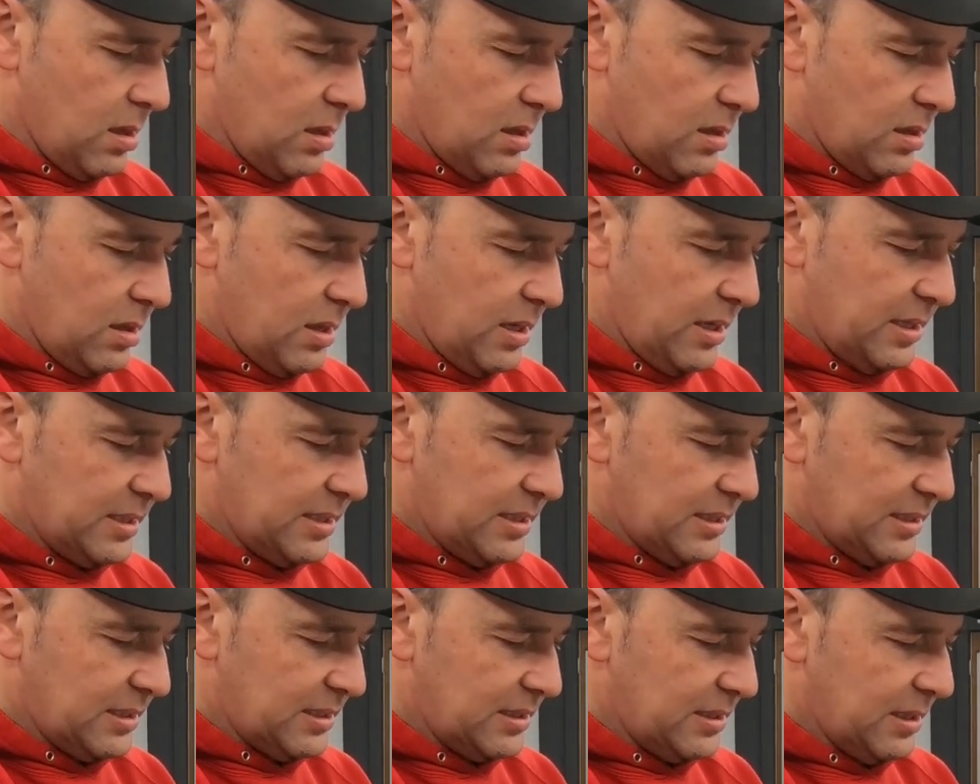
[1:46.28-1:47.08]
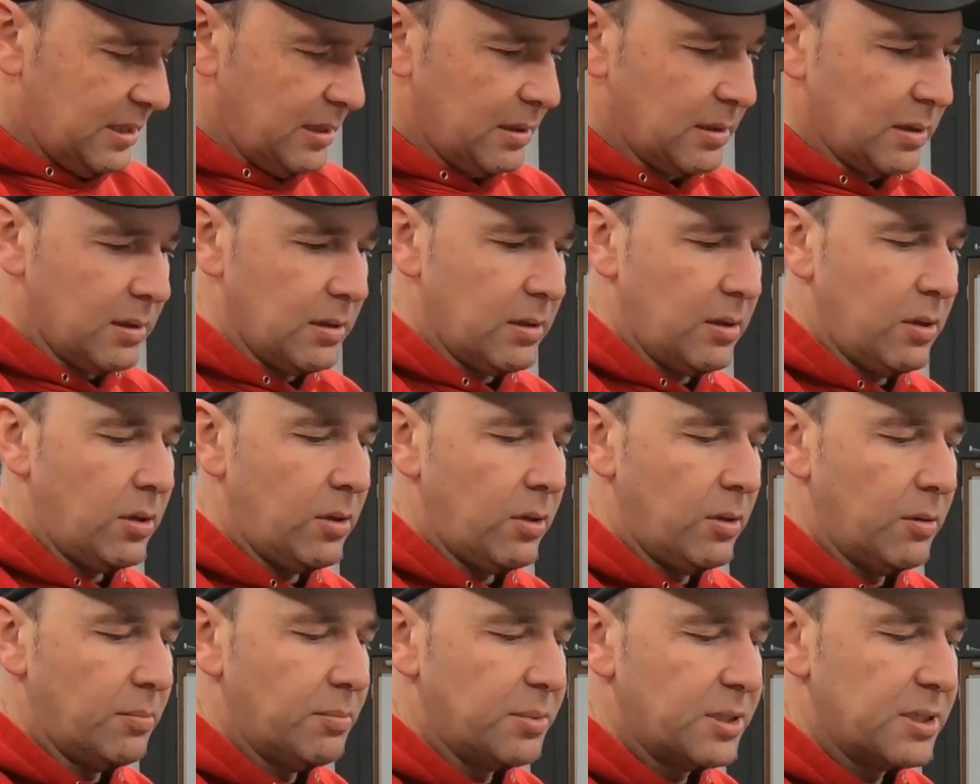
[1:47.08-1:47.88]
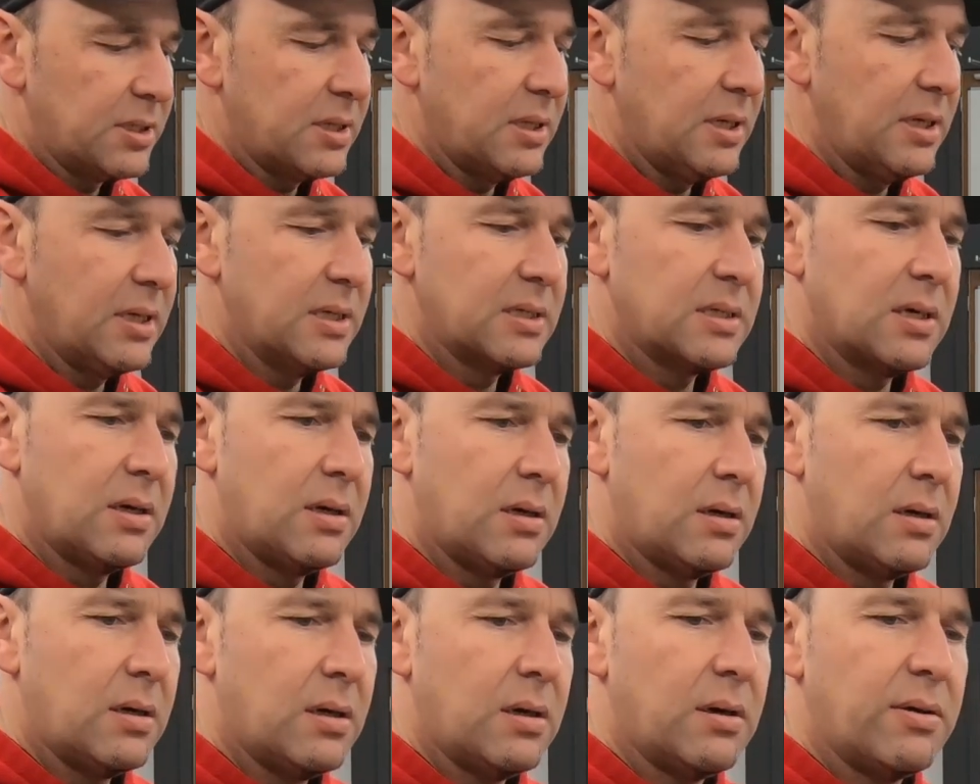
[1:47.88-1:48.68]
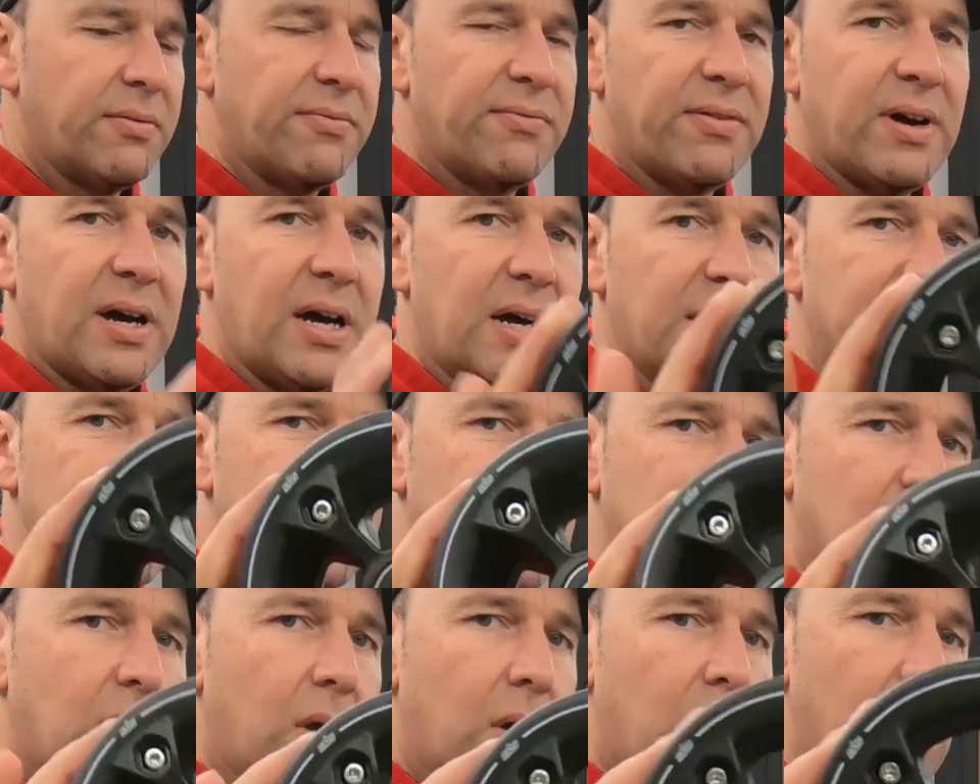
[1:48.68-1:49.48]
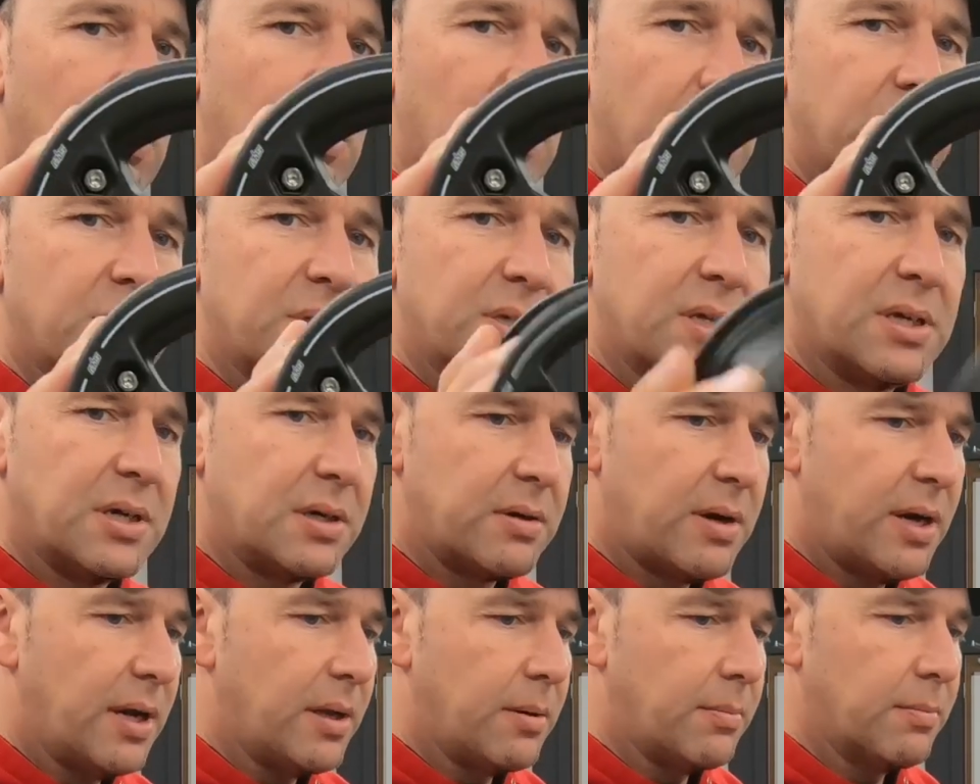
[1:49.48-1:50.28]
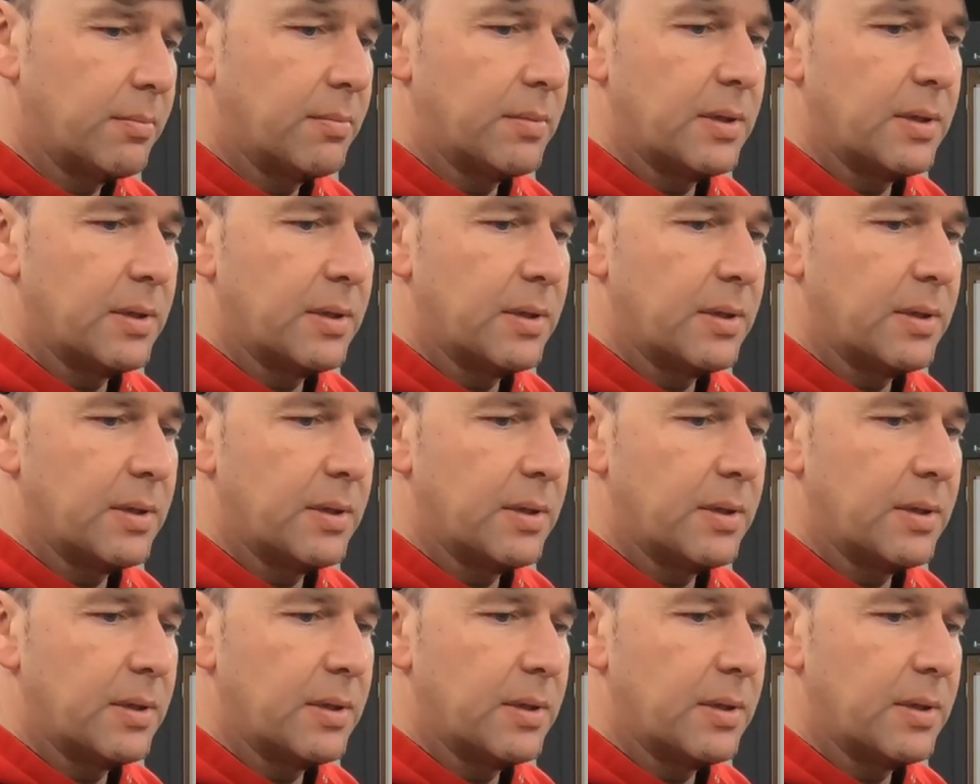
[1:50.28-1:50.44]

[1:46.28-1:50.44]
The existing hubs, these are 5-star hubs. They're great.